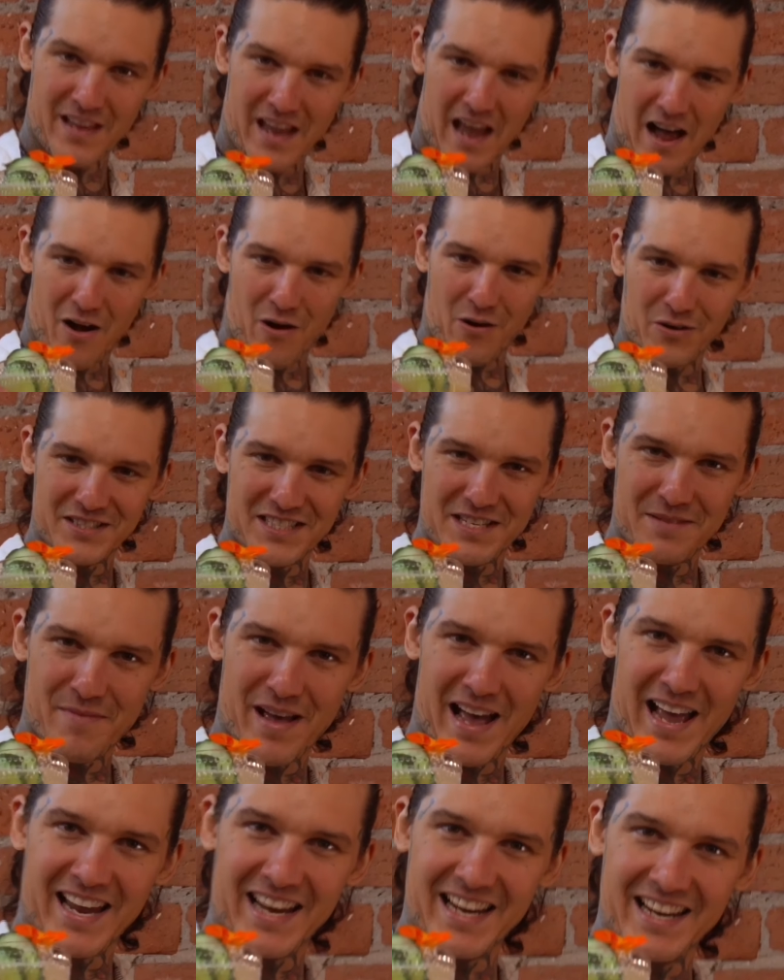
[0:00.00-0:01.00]
our Aussie
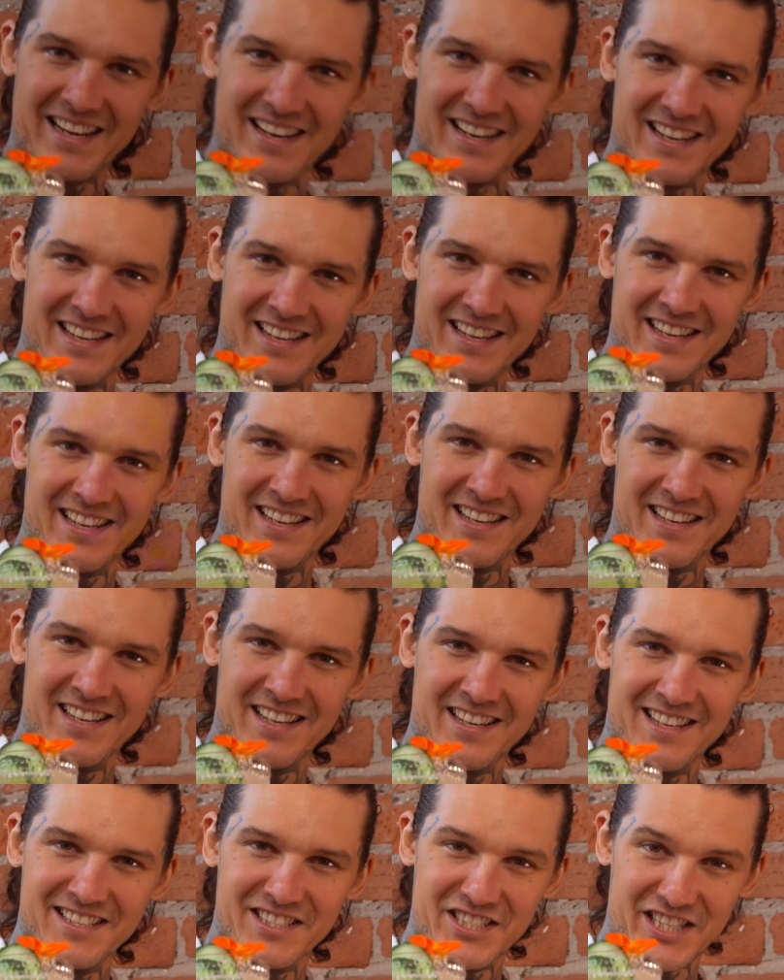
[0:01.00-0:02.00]
Maid.
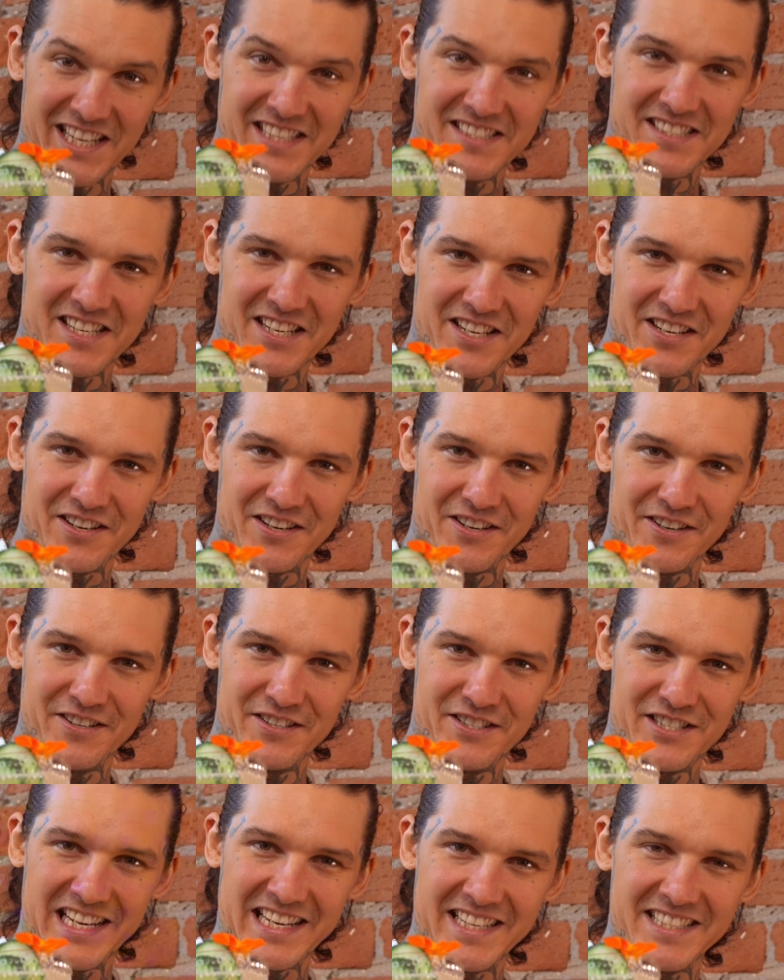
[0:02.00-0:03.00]
Cheers to you,
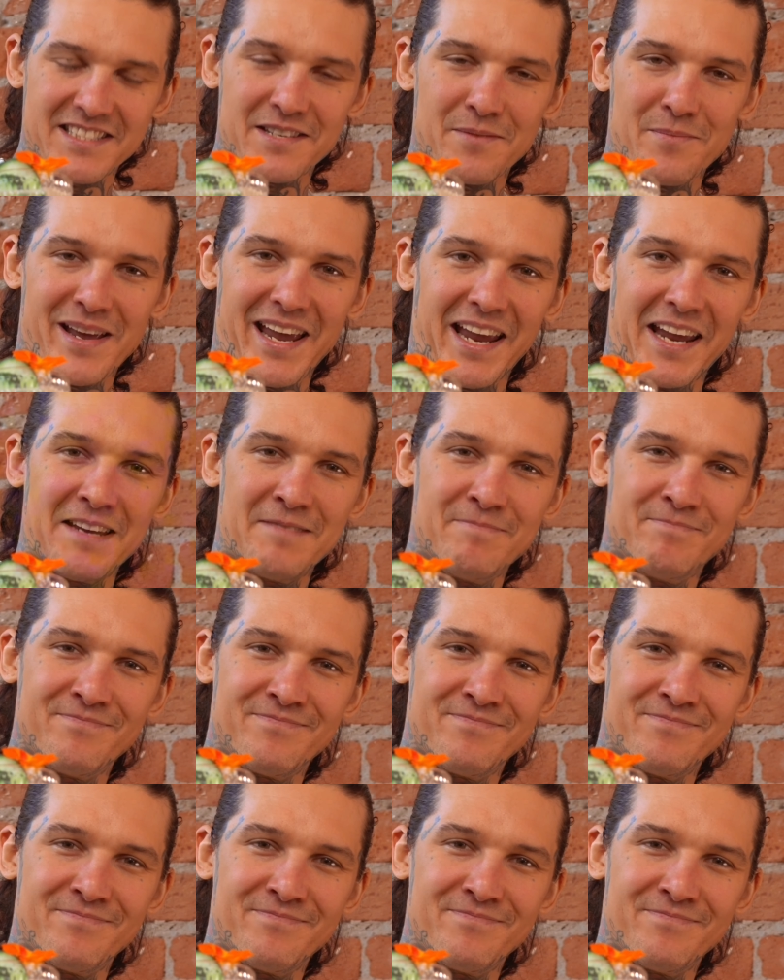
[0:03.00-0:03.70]
cheers to me.